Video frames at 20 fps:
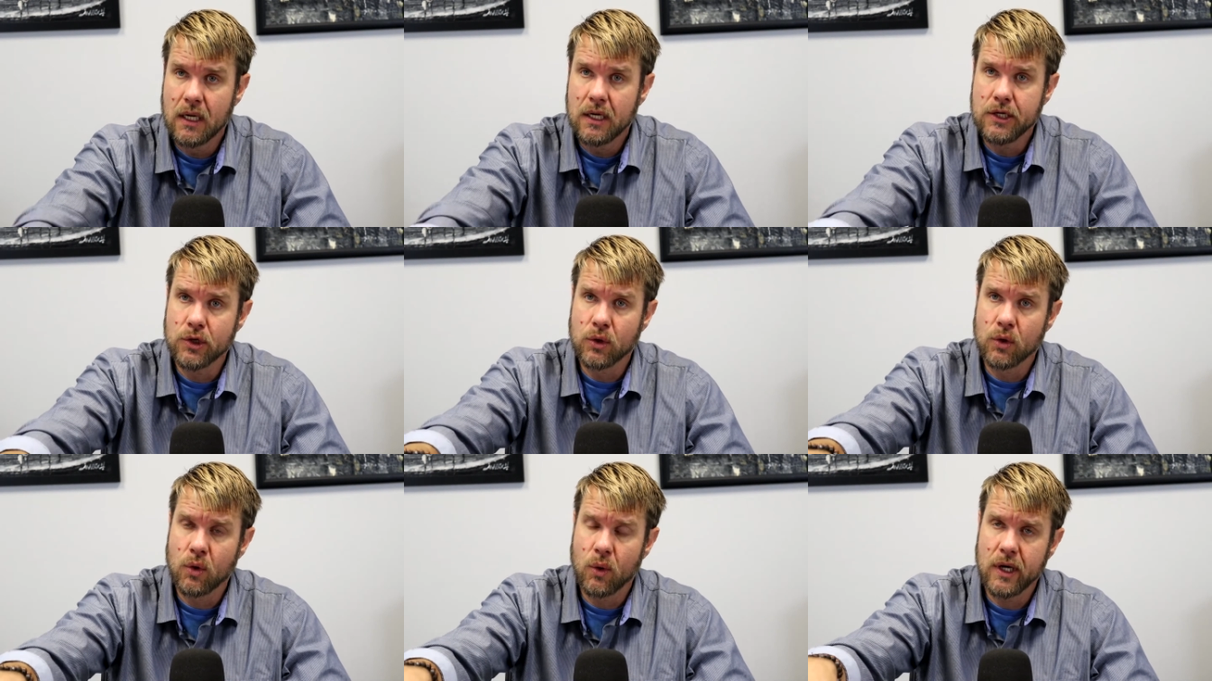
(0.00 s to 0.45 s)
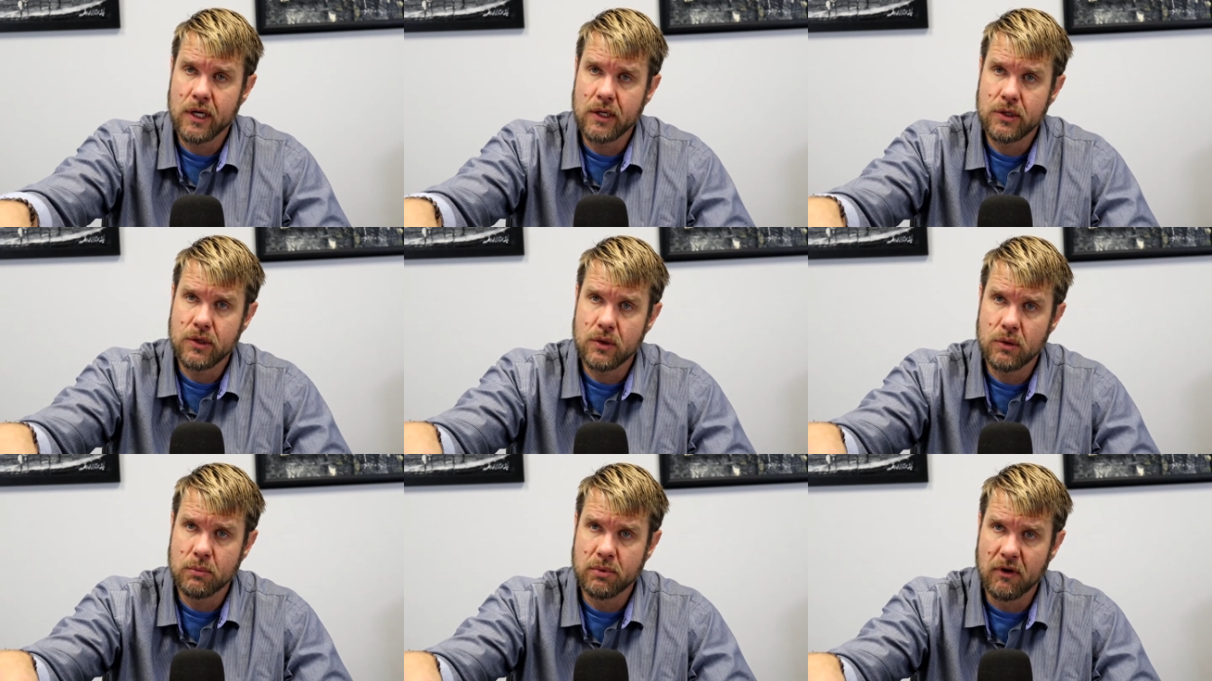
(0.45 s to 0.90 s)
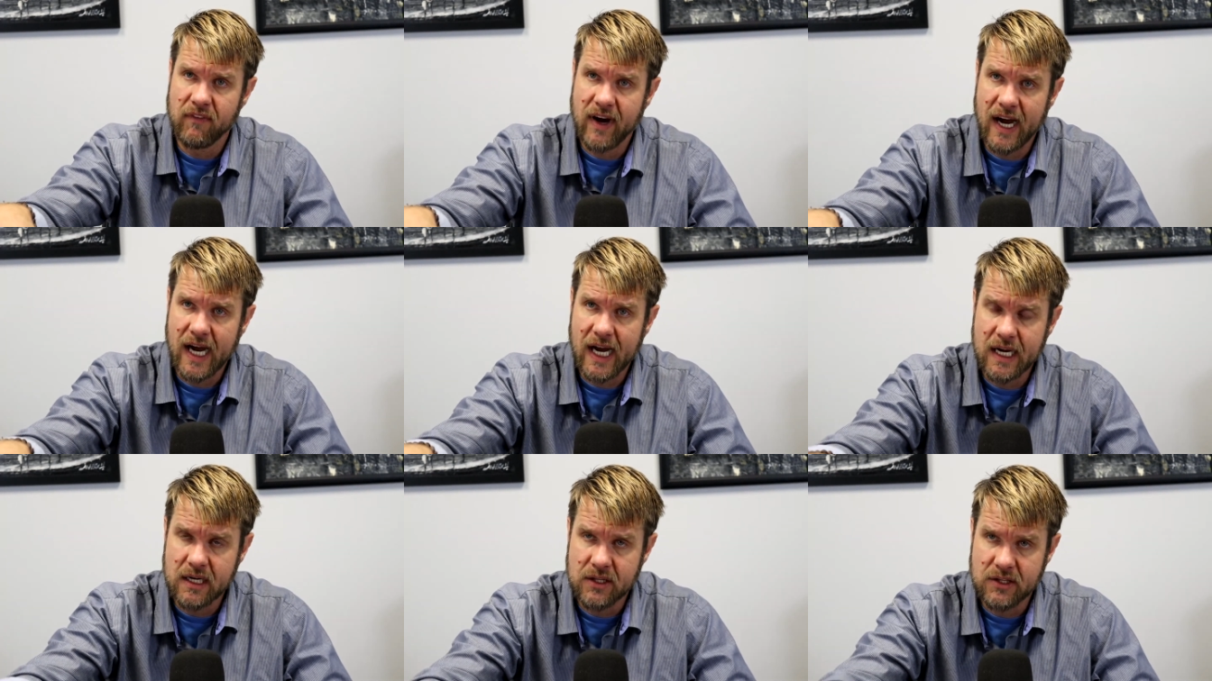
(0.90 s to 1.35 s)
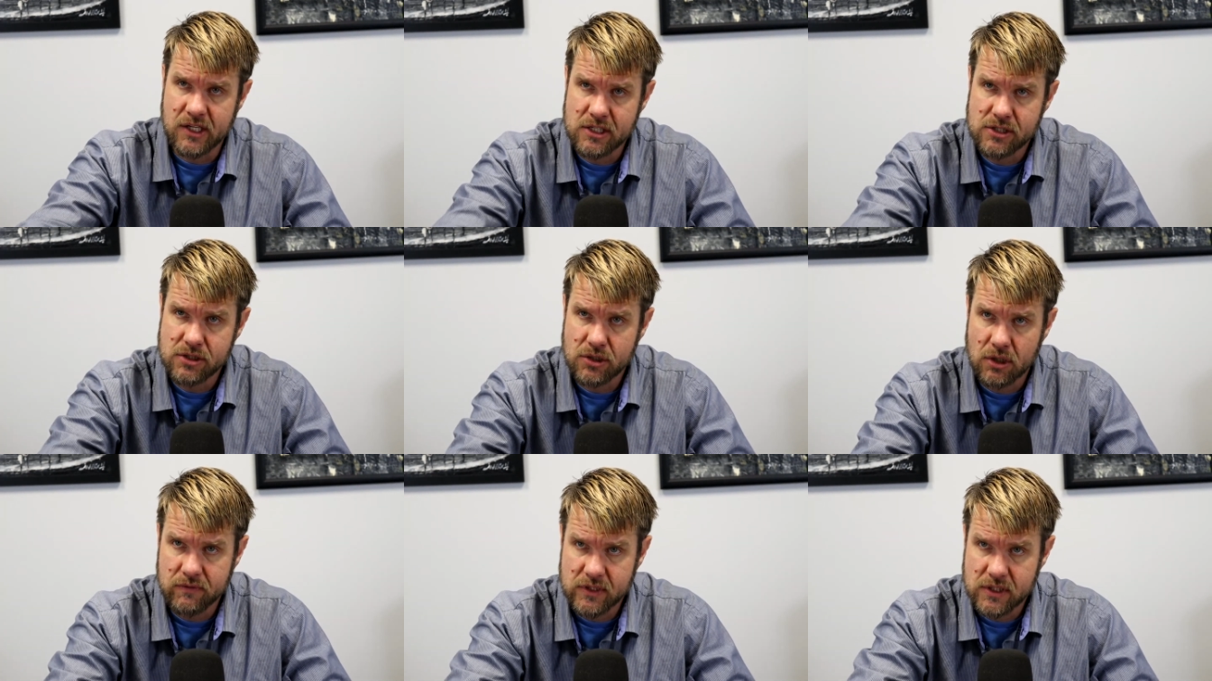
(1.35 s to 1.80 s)
You're going to provide
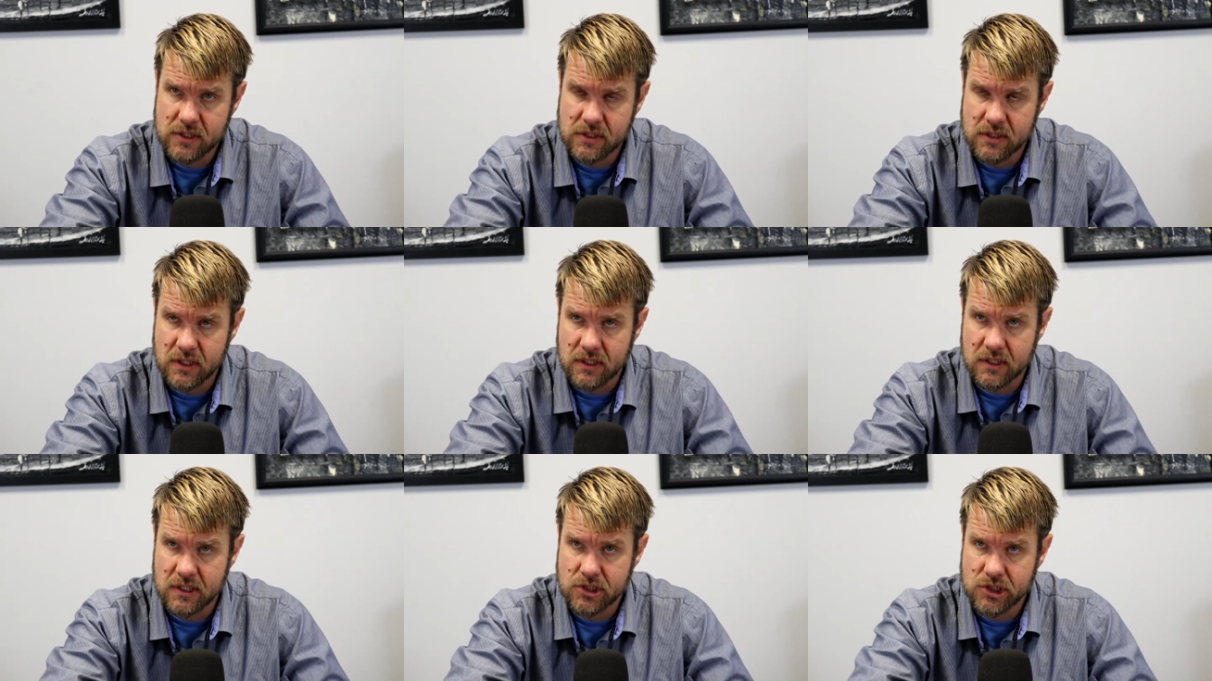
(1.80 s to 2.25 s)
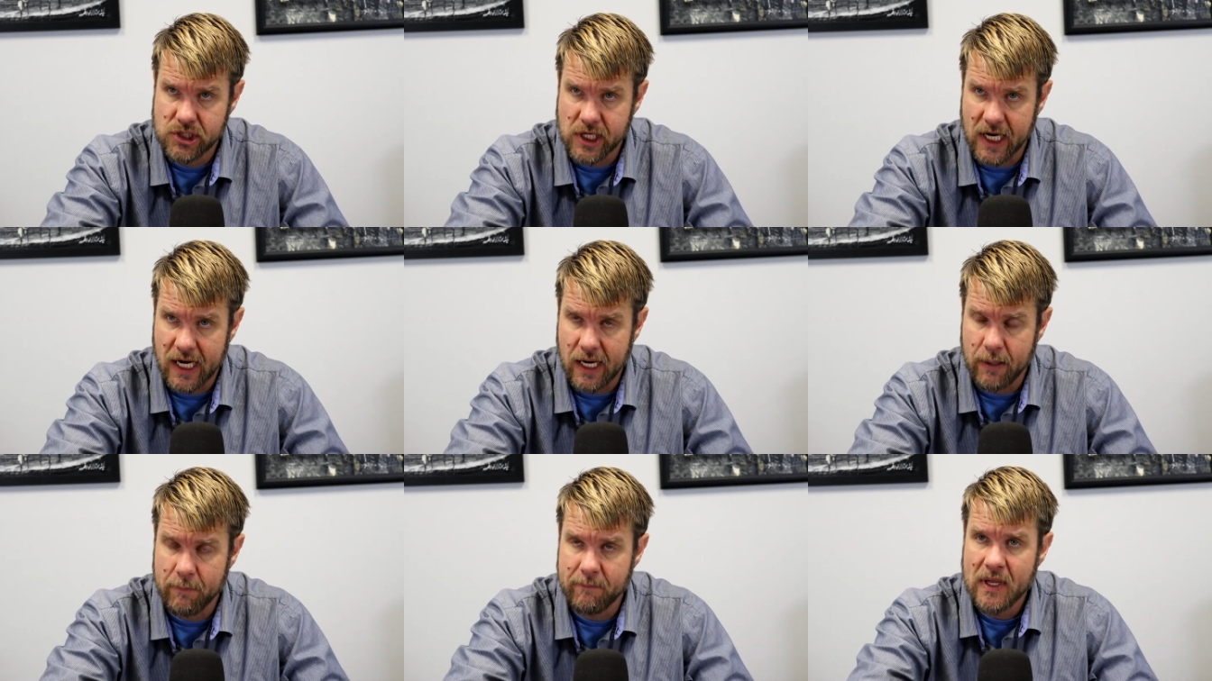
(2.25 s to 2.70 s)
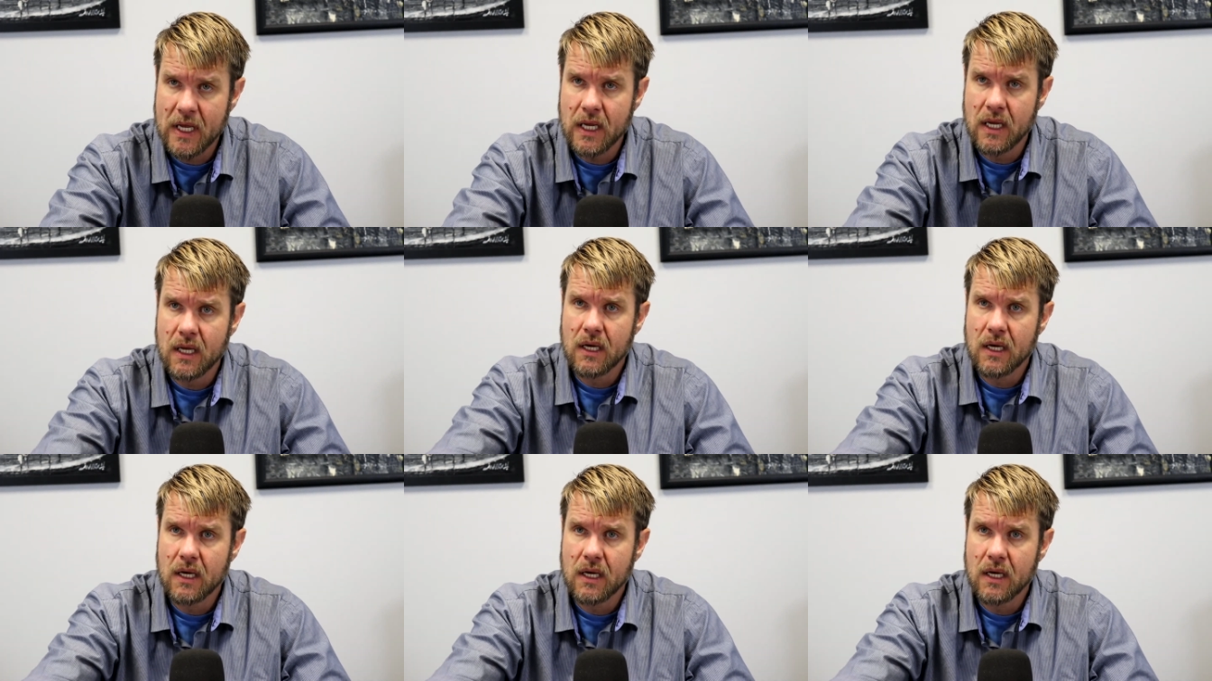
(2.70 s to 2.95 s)
these services in this job.